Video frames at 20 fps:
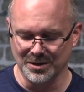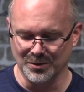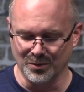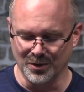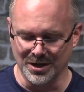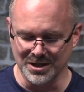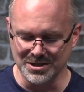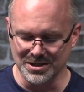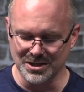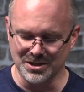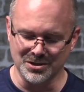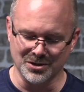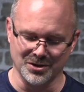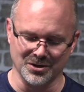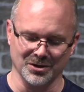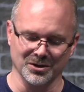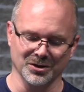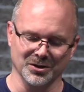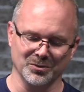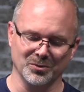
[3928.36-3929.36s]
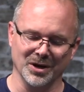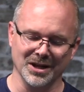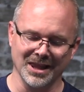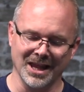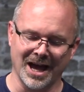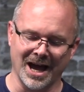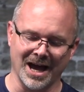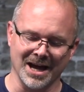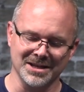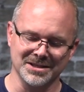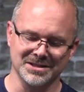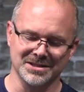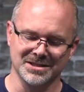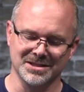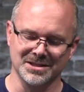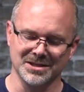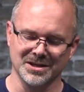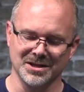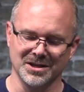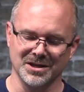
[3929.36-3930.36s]
what is eternal, what
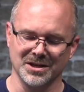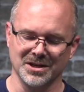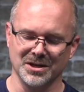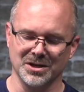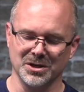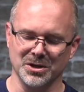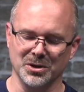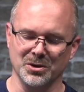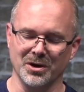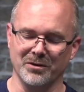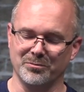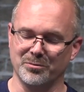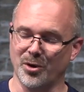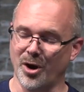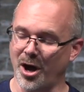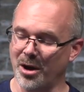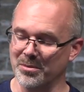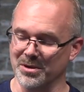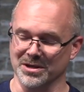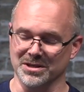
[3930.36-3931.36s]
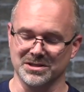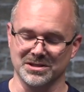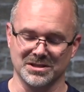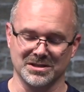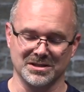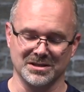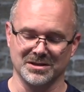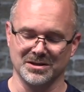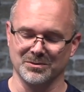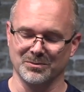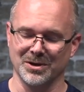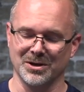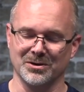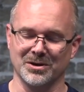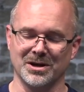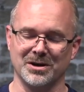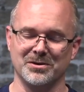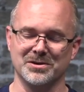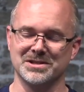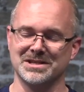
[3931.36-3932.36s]
lasts, you have promised. We don't
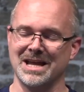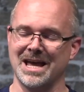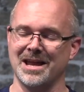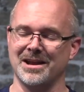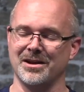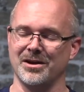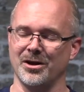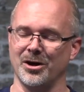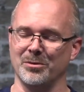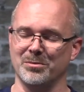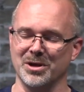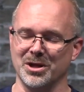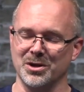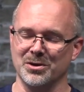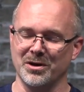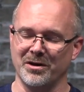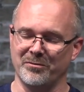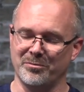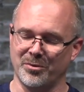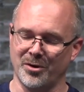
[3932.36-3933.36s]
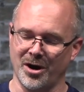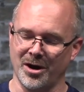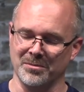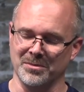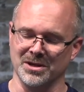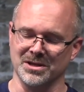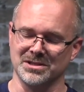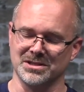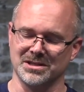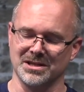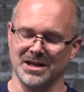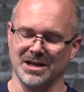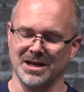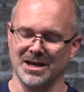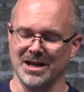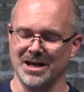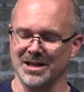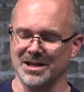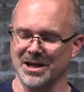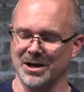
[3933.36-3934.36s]
understand it all, but you have promised
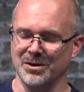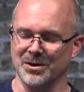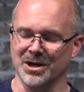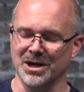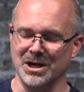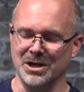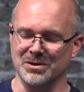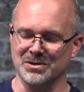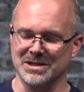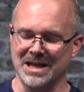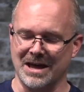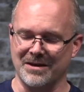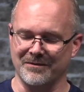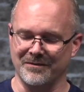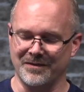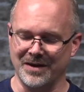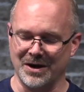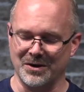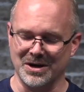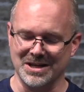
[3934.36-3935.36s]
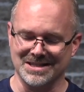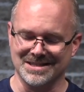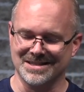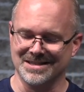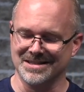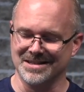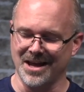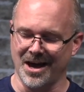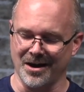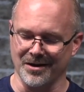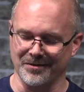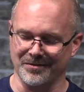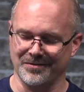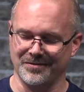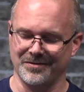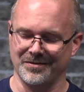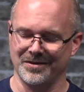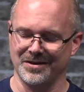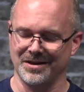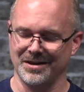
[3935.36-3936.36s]
that you're going to use that very
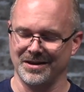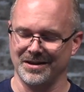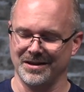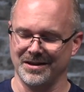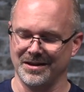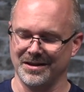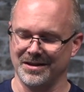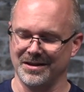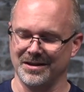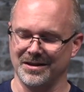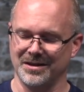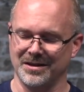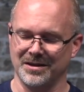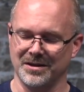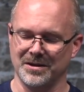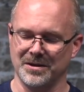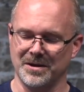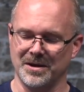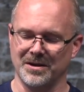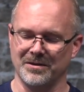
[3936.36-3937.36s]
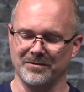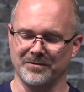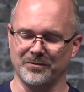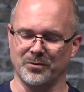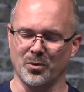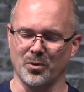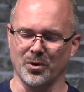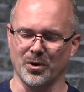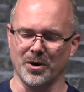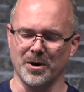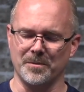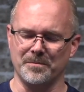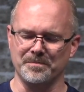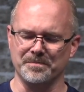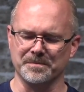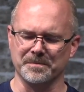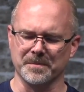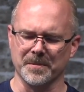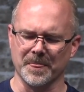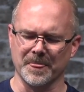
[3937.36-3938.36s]
stuff for
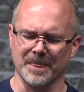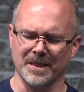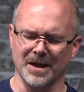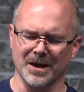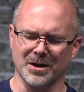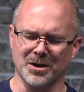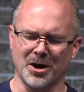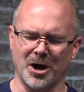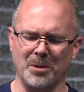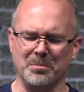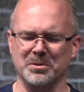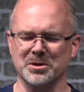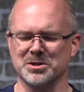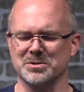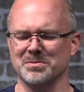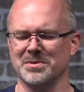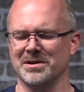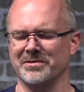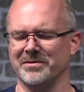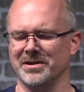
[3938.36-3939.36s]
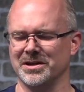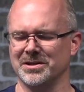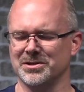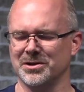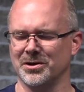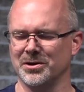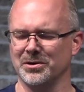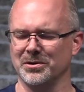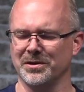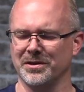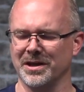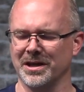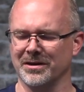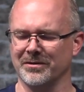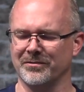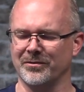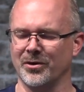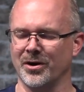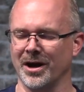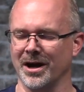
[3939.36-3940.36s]
the accomplishment of an eternal thing
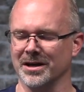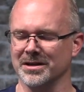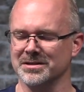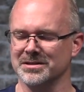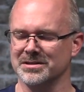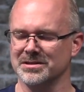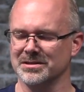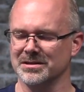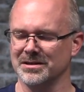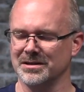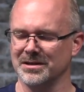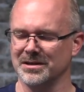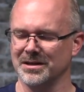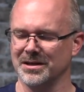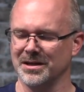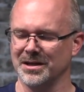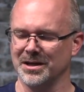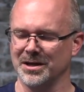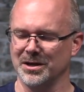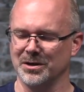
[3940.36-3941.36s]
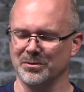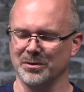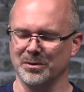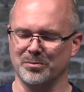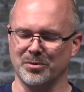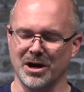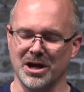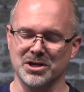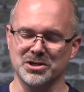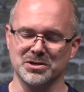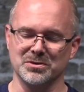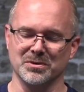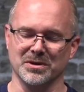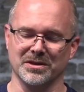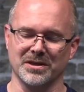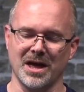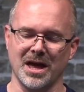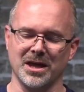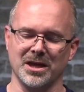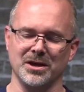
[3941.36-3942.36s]
for us. We praise you. We
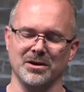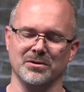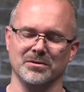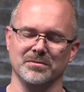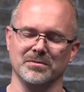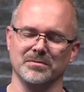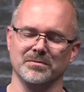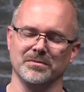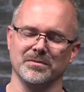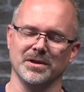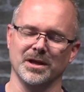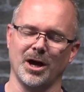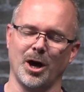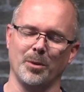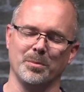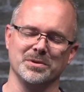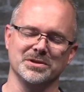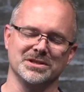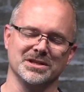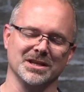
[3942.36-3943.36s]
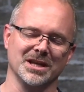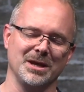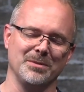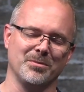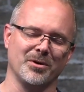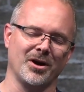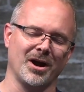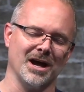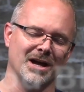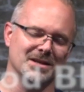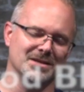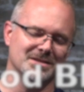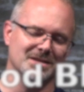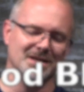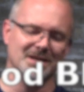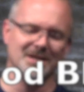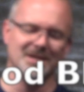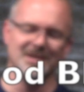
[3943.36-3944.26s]
thank you. Help us to keep our eyes